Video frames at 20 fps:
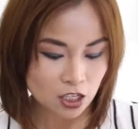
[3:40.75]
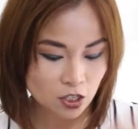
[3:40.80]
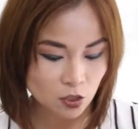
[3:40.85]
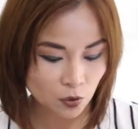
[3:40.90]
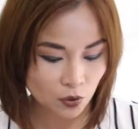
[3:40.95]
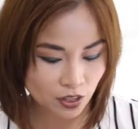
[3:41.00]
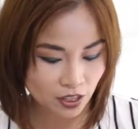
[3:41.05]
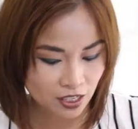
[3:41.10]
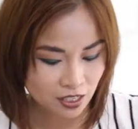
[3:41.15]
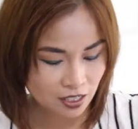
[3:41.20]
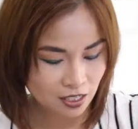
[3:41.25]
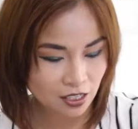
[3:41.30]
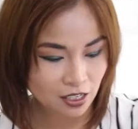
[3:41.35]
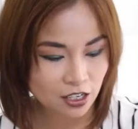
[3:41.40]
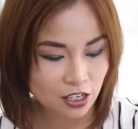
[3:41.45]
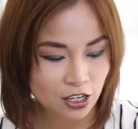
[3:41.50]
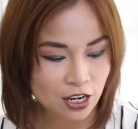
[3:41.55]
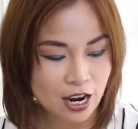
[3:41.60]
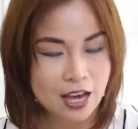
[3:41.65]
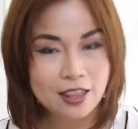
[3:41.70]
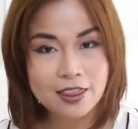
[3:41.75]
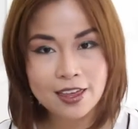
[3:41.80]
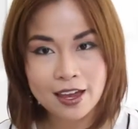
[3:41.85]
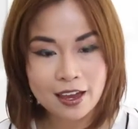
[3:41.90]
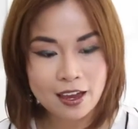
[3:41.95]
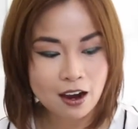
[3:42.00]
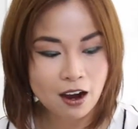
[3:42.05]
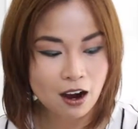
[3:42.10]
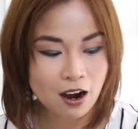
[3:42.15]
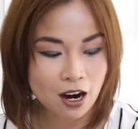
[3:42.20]
So this year,
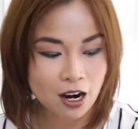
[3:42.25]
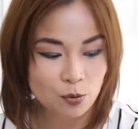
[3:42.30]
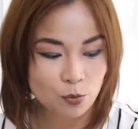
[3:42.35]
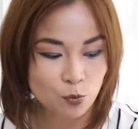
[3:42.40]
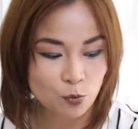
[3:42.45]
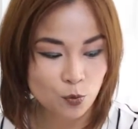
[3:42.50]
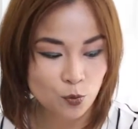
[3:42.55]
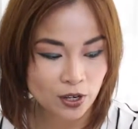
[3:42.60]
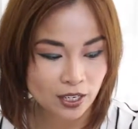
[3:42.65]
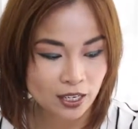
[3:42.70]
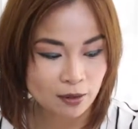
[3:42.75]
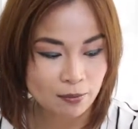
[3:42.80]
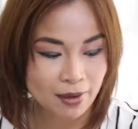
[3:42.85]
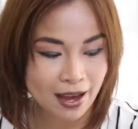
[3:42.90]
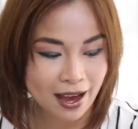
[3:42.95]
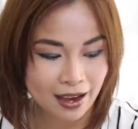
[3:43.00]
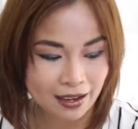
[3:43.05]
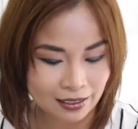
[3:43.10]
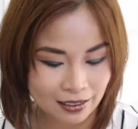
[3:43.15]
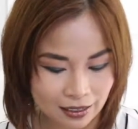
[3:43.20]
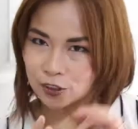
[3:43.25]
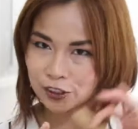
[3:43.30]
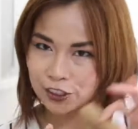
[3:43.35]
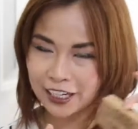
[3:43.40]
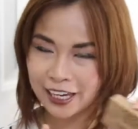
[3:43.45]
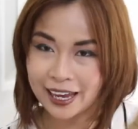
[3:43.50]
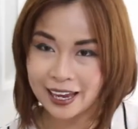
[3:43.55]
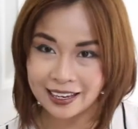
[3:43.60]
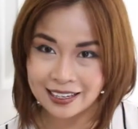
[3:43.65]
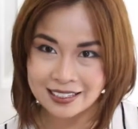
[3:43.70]
they are bringing back
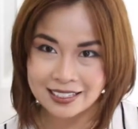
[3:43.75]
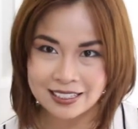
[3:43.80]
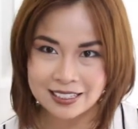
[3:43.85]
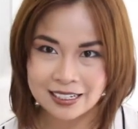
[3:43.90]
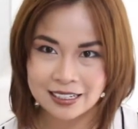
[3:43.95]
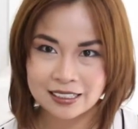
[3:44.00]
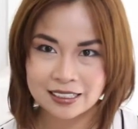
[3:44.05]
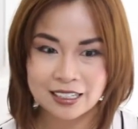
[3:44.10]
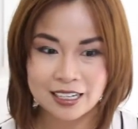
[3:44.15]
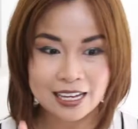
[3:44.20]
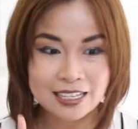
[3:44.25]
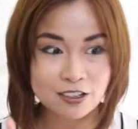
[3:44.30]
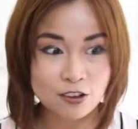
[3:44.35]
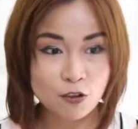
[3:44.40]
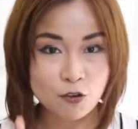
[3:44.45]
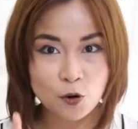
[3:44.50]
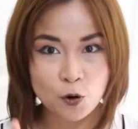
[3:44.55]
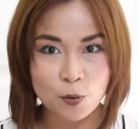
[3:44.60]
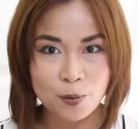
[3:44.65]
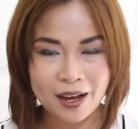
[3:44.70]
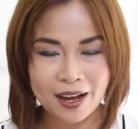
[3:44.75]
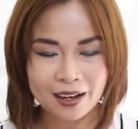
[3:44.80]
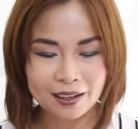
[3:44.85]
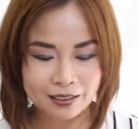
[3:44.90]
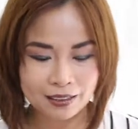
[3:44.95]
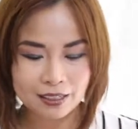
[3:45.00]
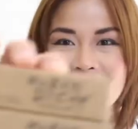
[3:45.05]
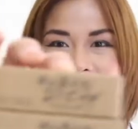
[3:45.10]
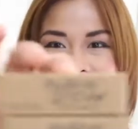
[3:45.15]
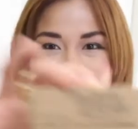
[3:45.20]
their case as a
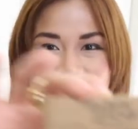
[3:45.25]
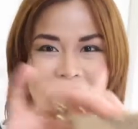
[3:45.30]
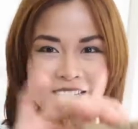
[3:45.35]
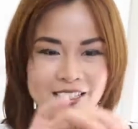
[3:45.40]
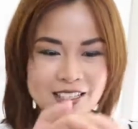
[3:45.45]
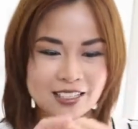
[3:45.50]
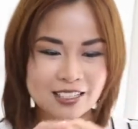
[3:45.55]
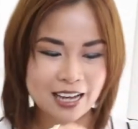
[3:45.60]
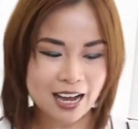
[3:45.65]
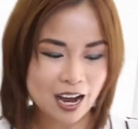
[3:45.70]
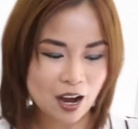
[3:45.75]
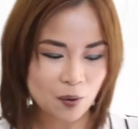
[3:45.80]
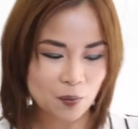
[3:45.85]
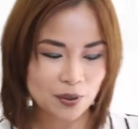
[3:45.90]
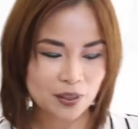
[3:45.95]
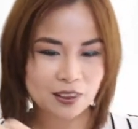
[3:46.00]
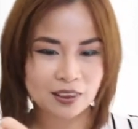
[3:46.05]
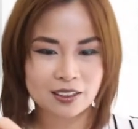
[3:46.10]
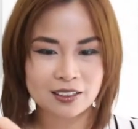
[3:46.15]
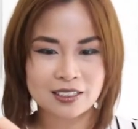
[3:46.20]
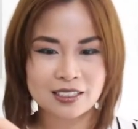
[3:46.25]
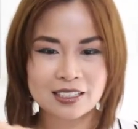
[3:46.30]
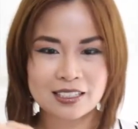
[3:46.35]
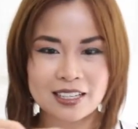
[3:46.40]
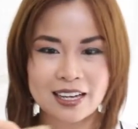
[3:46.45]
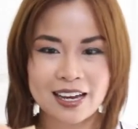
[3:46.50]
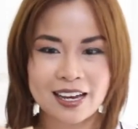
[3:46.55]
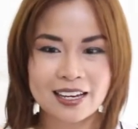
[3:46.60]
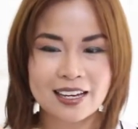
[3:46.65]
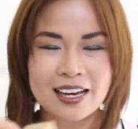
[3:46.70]
throwback. So this is how it
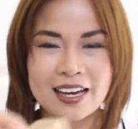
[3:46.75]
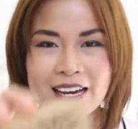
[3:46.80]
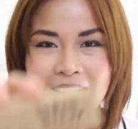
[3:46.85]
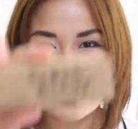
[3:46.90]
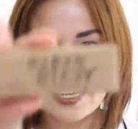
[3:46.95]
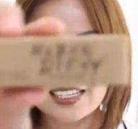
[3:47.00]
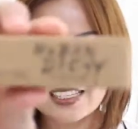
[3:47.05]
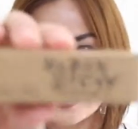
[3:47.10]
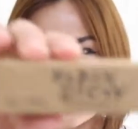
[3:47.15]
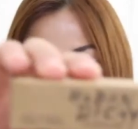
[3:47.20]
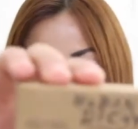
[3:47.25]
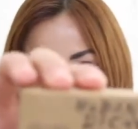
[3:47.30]
looks like. It's